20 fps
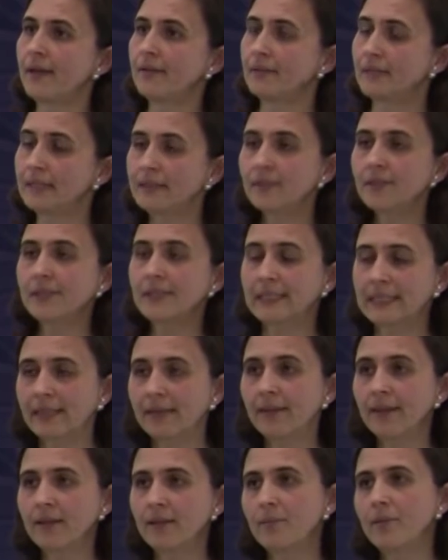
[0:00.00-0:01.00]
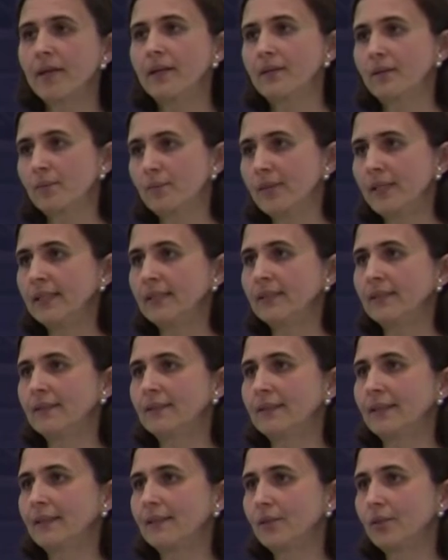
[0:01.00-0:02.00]
The interesting thing about the brain is
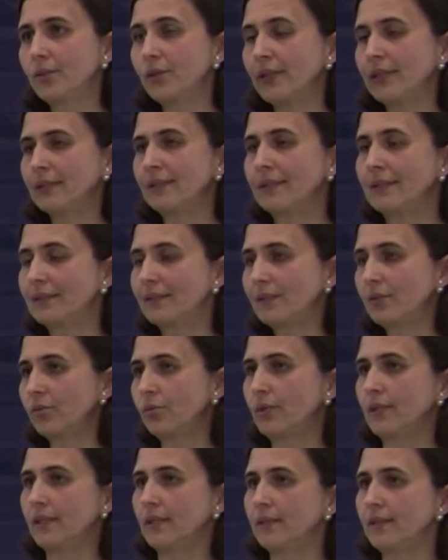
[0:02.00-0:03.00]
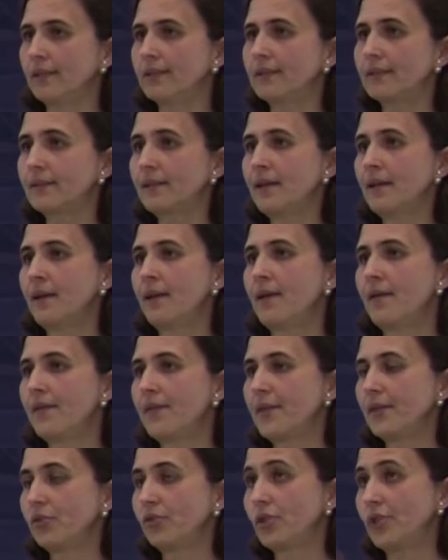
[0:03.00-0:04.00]
that during these two years
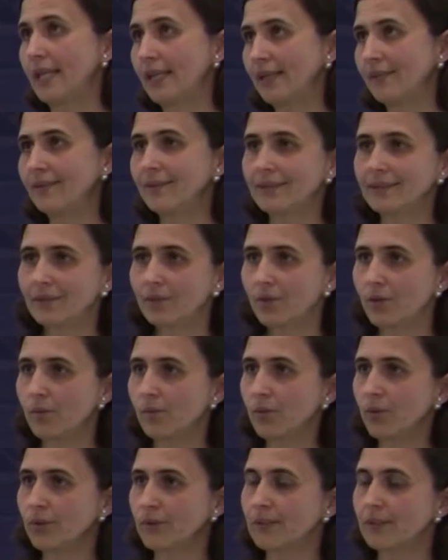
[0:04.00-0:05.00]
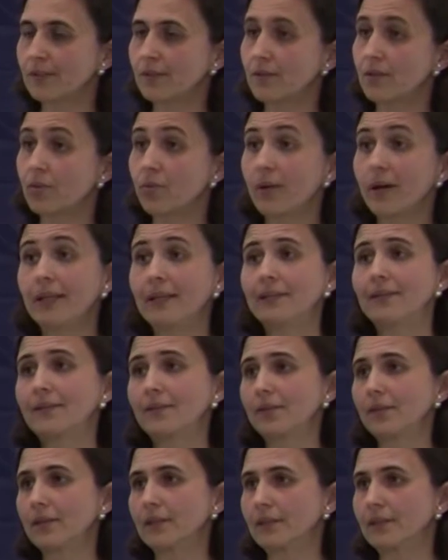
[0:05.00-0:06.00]
the change is almost twice
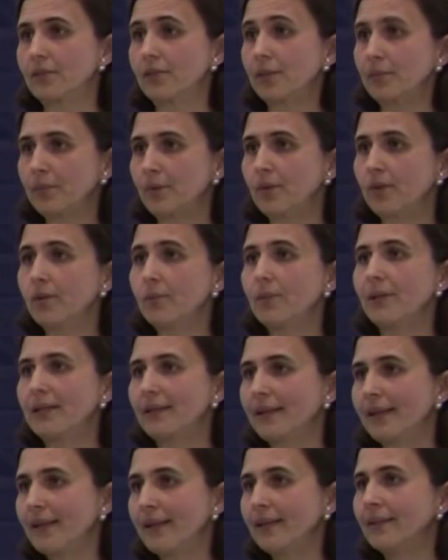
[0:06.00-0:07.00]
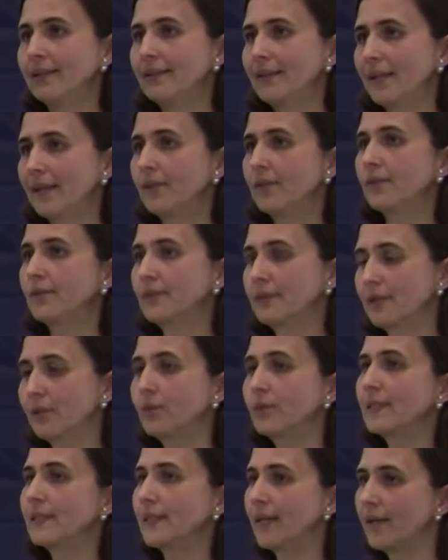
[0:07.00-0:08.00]
or triple, but then it kind of
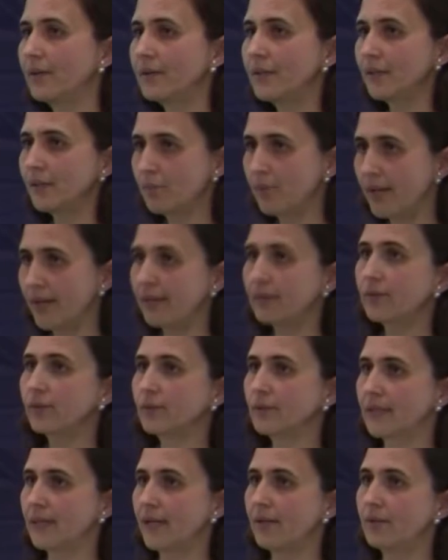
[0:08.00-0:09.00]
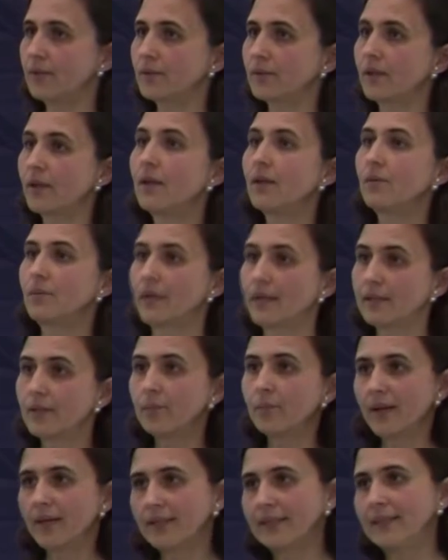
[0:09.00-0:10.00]
slows down and plateaus out, while the
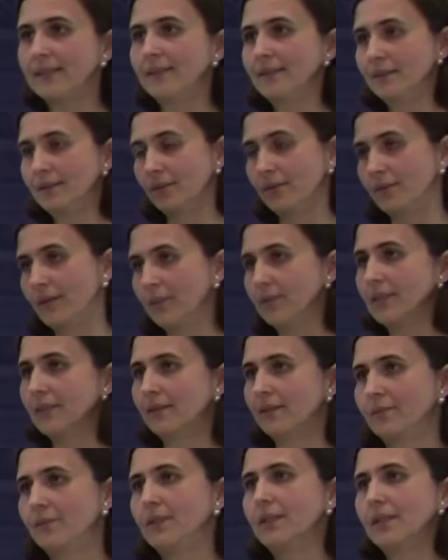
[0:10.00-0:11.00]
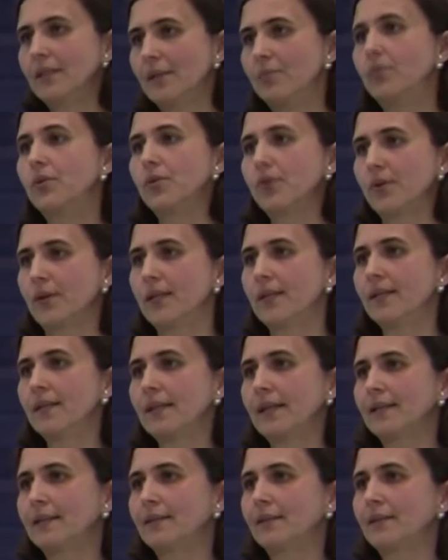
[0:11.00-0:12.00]
body, you know, I mean, we keep growing.
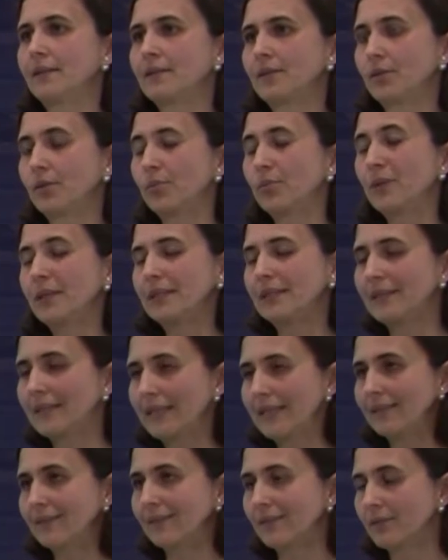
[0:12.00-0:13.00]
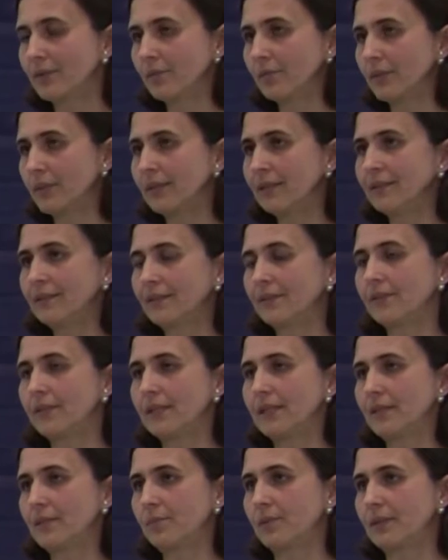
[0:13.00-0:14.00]
And so, but in case of the brain, it's a
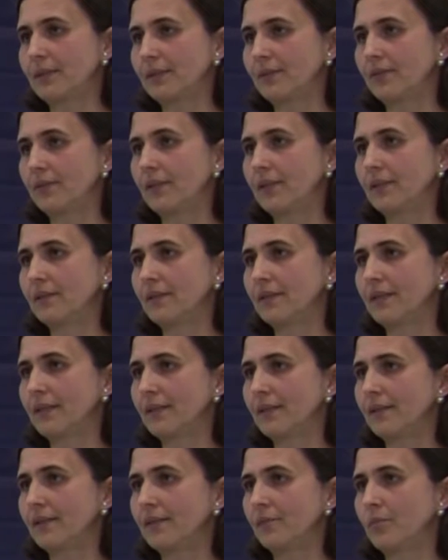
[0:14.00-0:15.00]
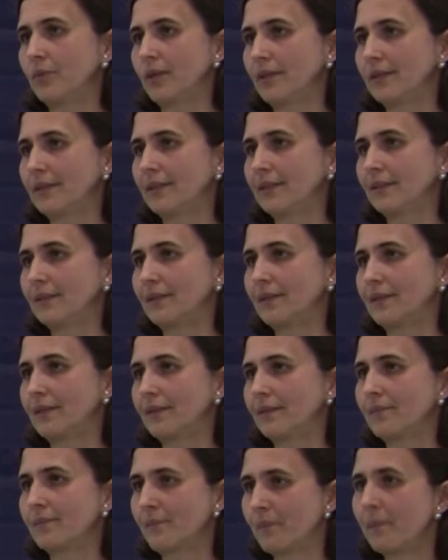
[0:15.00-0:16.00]
very specific and targeted process that
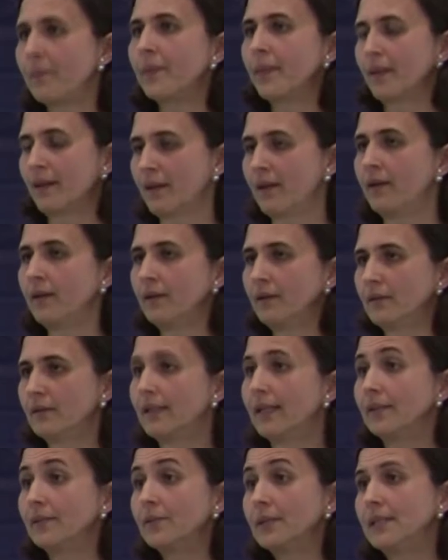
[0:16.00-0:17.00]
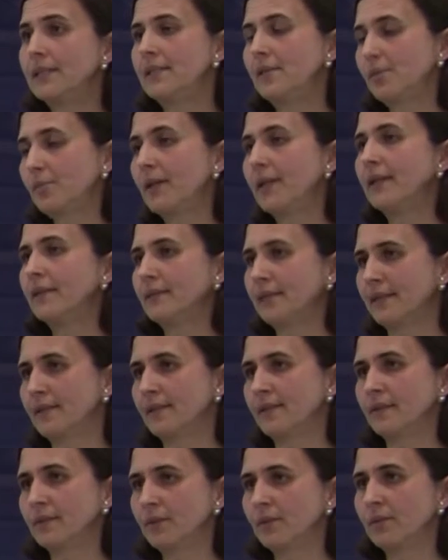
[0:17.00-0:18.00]
that we need to pay
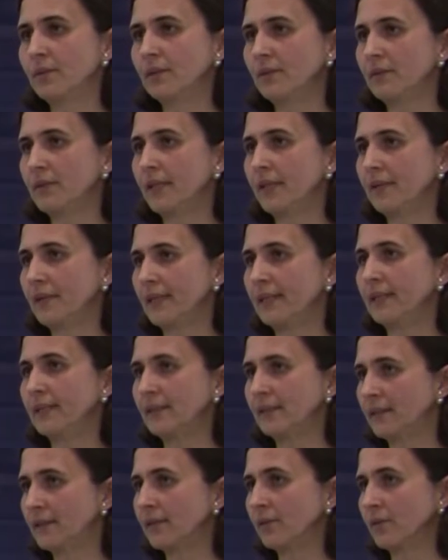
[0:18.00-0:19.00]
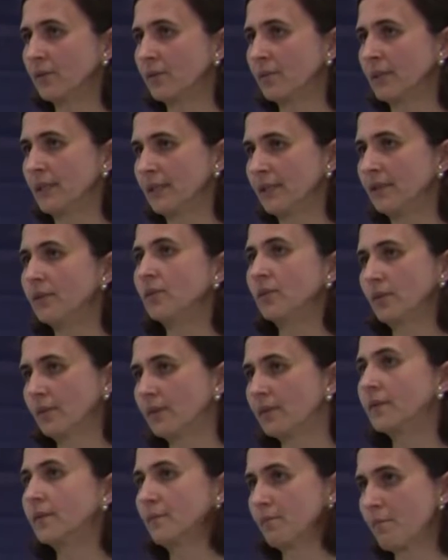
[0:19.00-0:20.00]
attention to when we are writing these automated
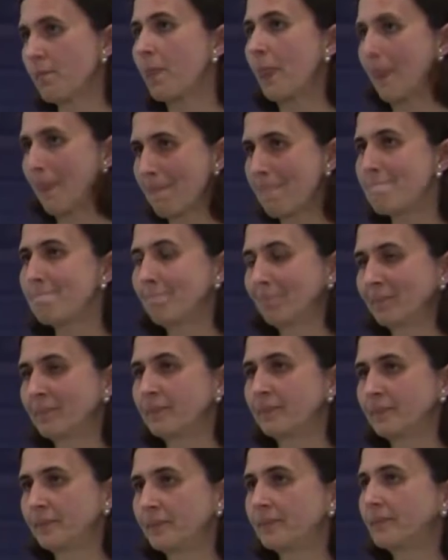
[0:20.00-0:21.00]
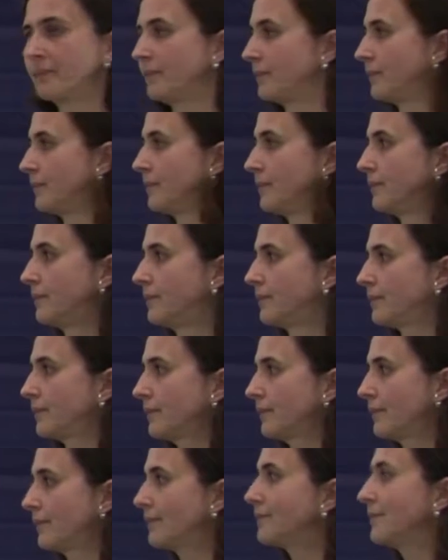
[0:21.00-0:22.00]
tools. Just
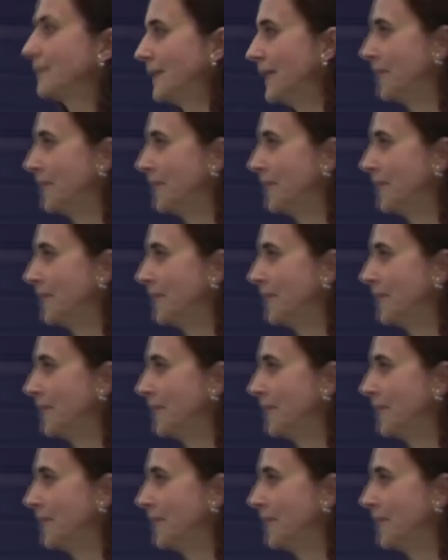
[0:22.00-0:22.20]
back to this yeah.